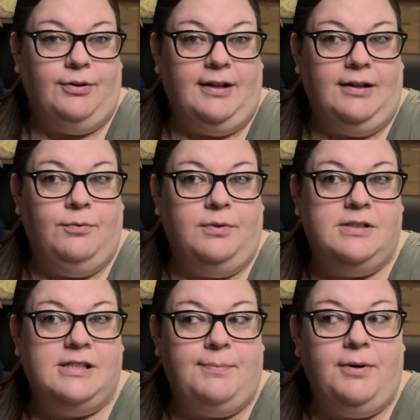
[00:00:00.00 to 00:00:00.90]
building was
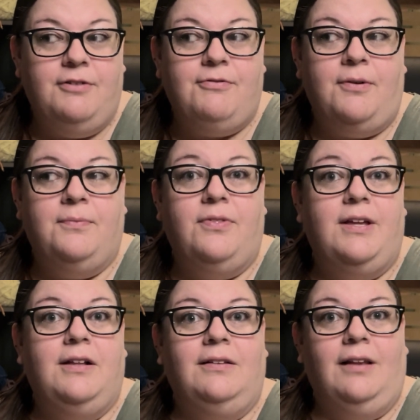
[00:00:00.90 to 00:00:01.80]
separate from
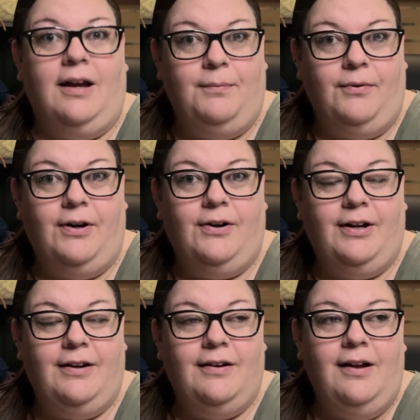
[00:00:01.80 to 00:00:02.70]
the
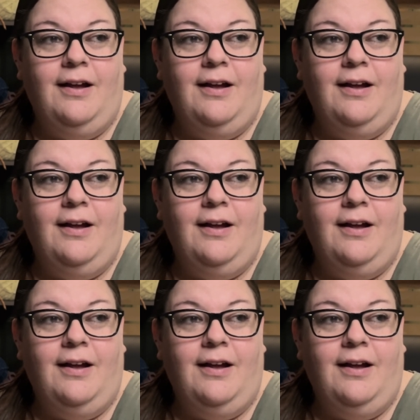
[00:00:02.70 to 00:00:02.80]
library.